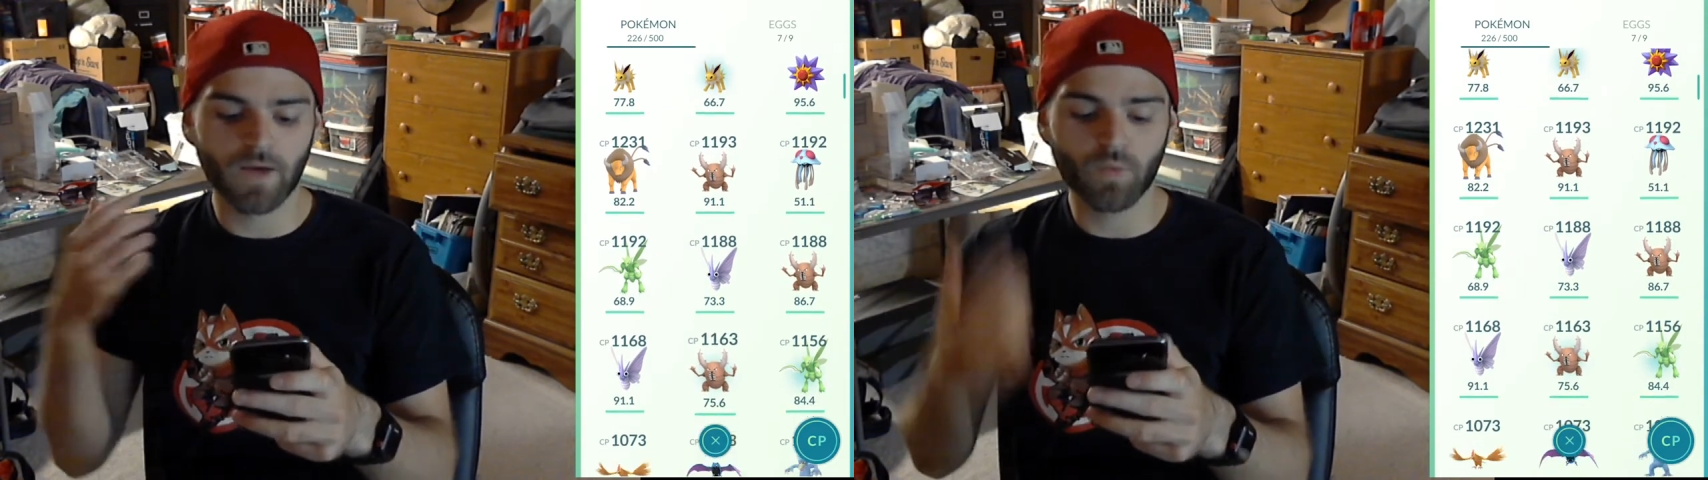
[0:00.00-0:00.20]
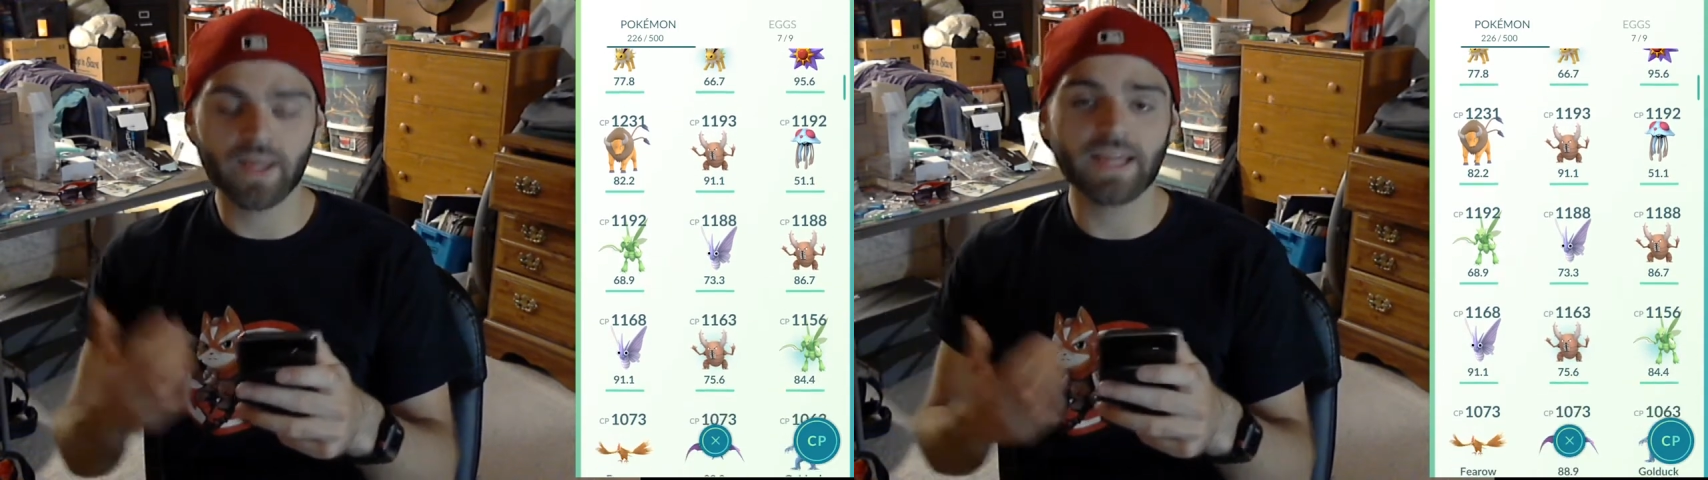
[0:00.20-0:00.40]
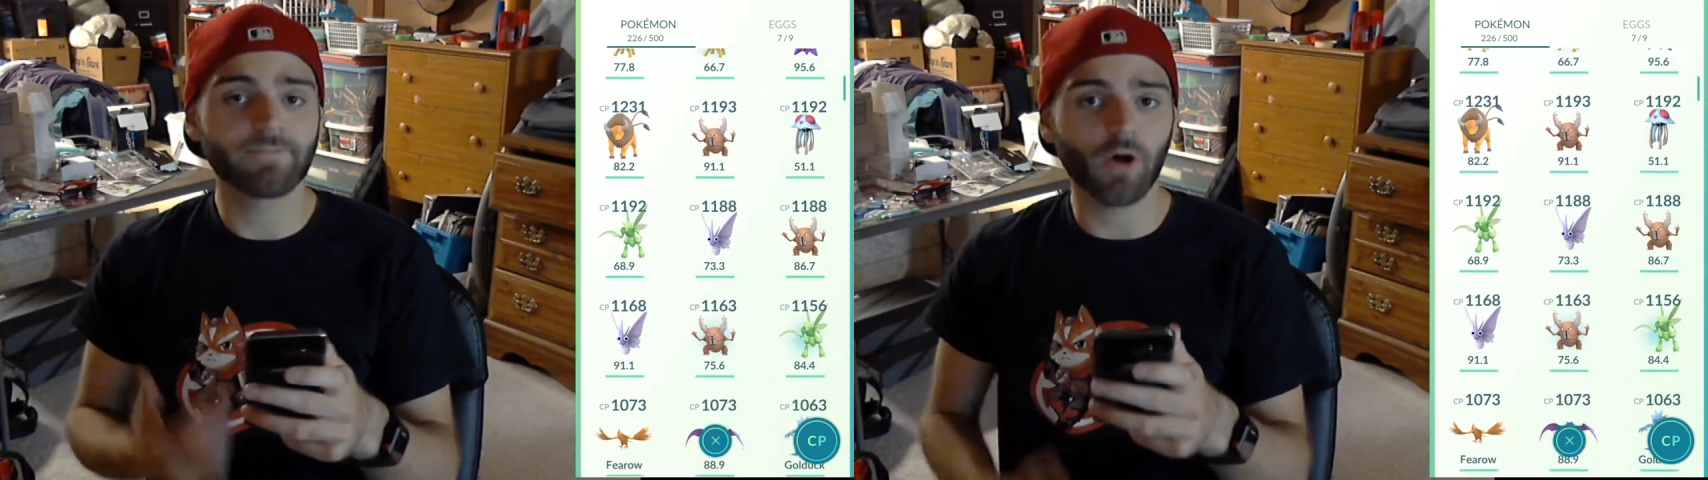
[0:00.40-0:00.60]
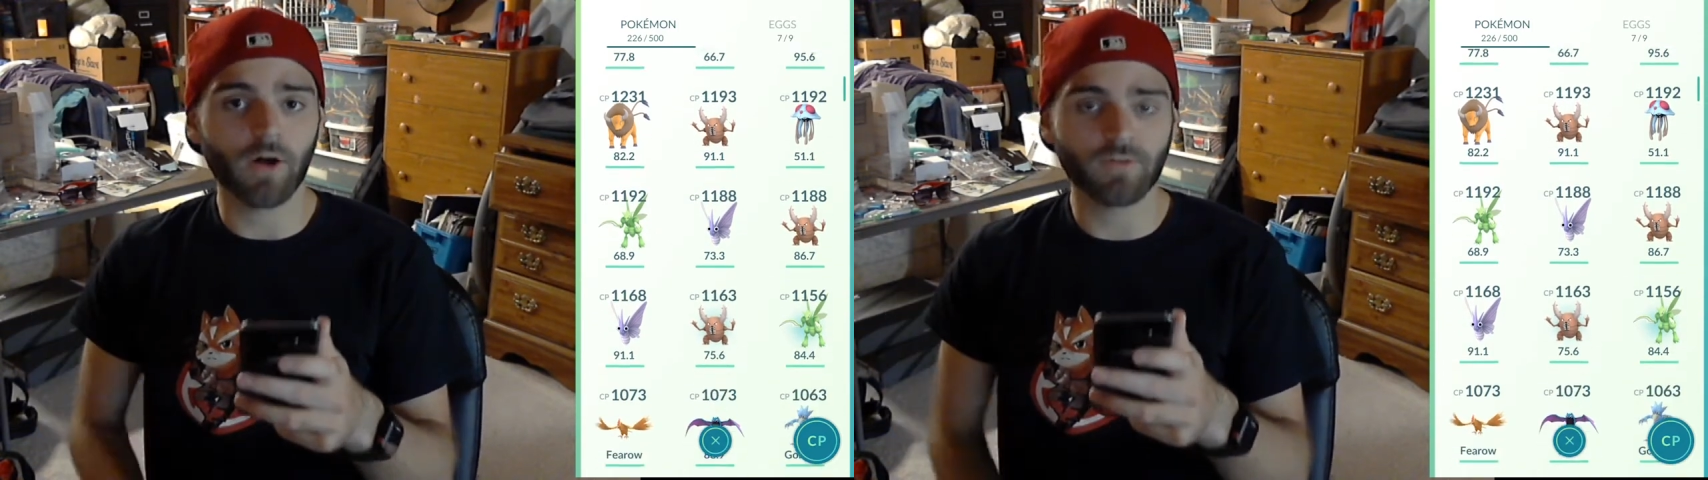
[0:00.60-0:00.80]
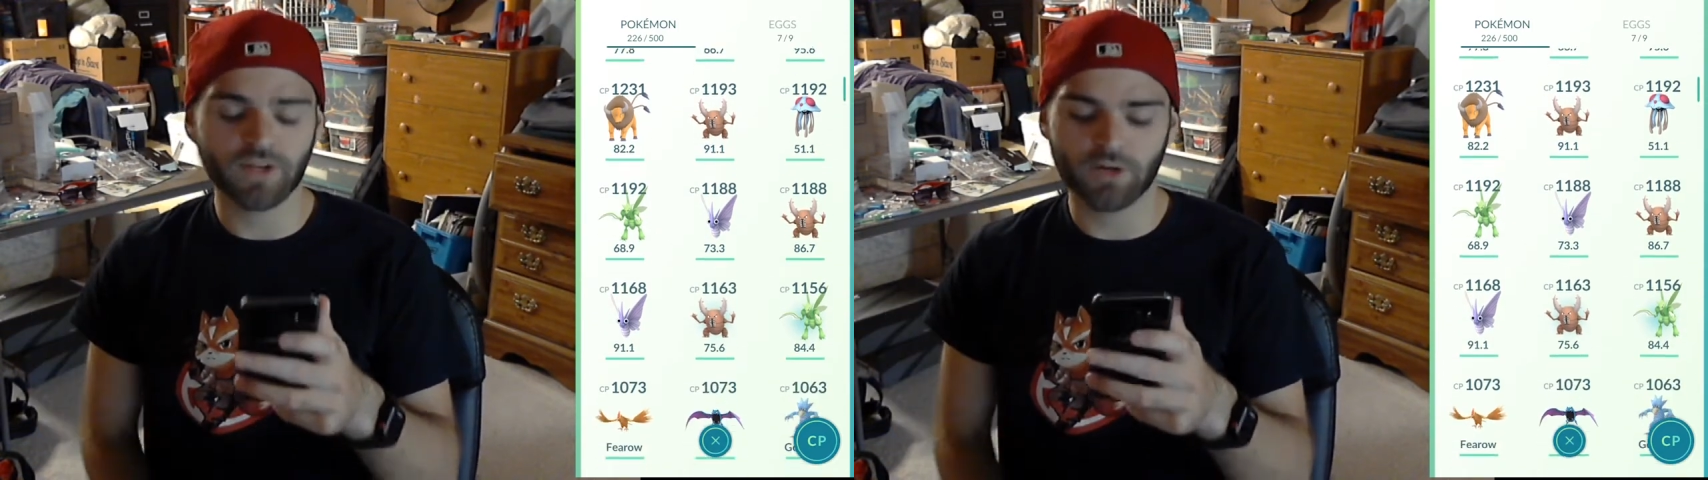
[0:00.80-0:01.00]
we
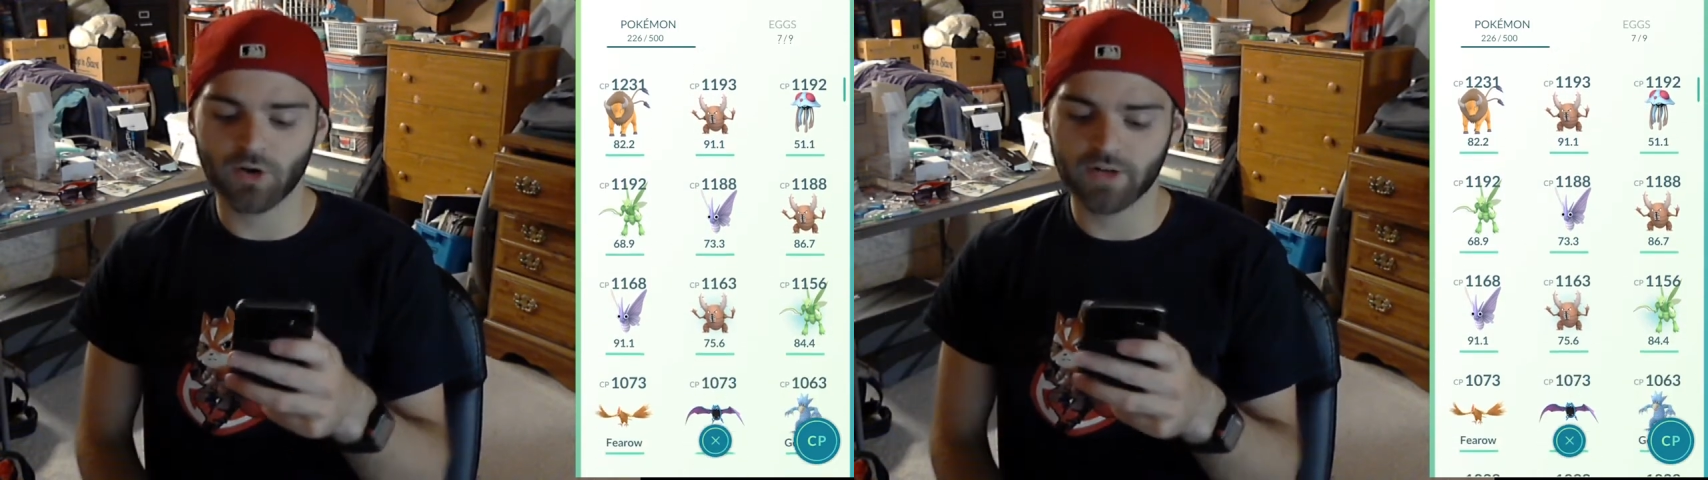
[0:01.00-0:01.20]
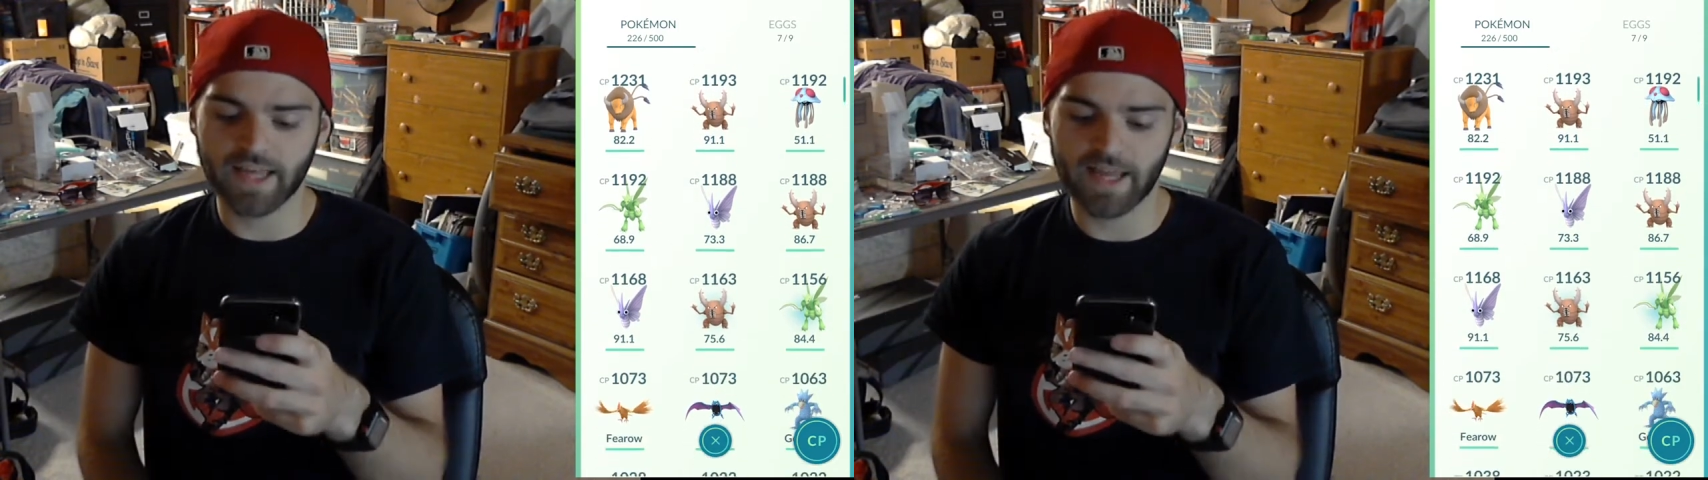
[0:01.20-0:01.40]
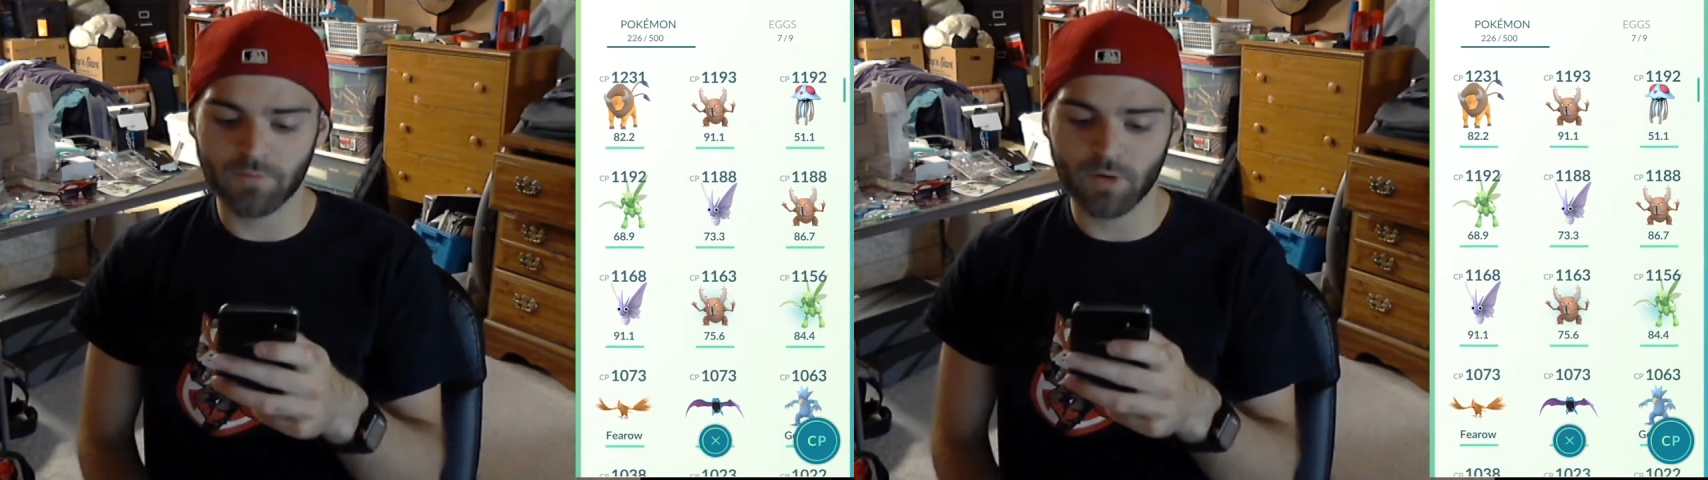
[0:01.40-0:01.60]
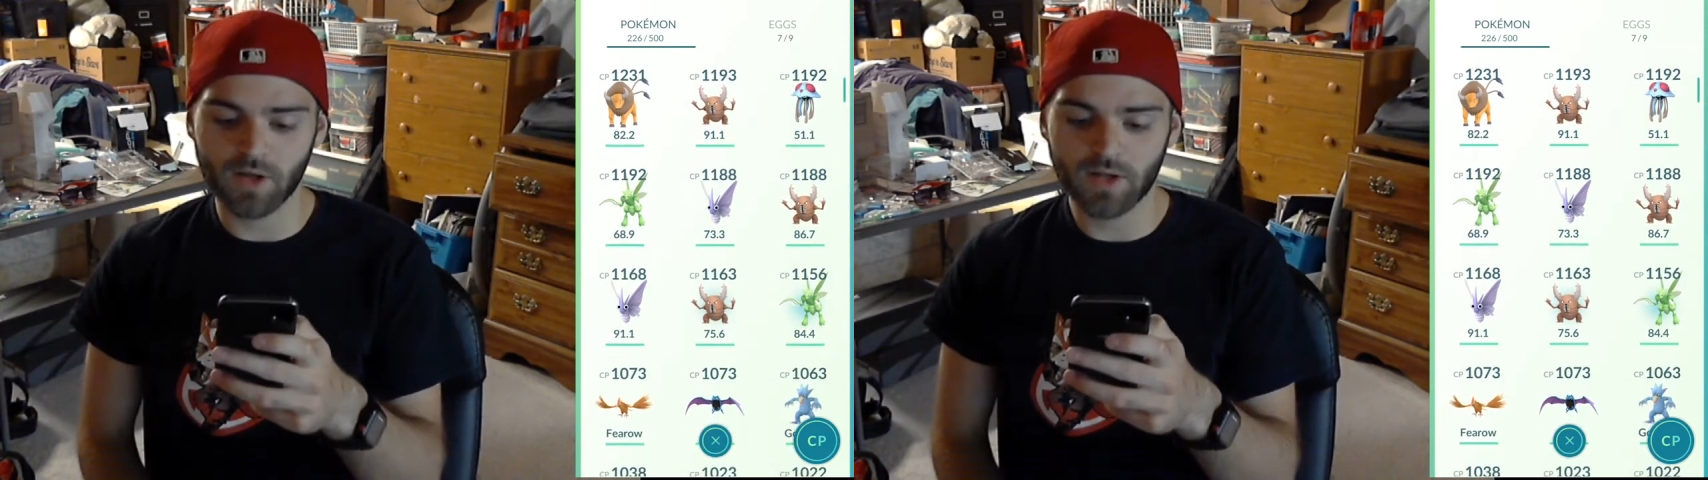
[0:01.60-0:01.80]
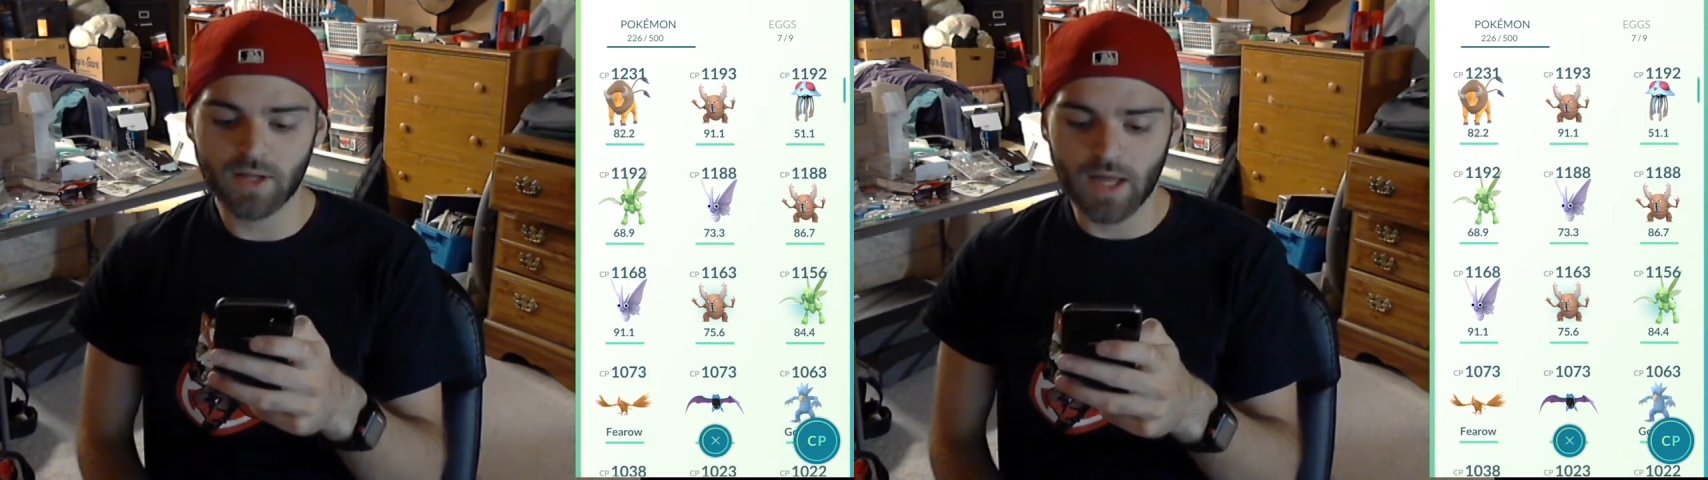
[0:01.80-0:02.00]
evolved here on
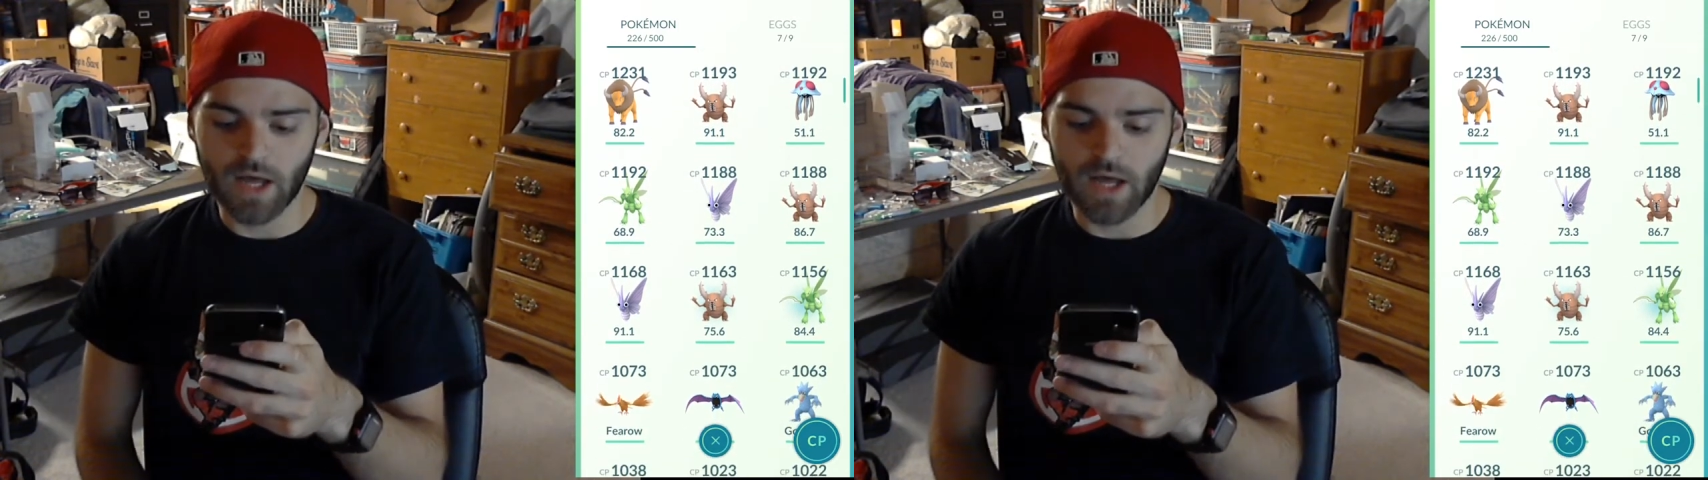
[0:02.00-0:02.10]
camera,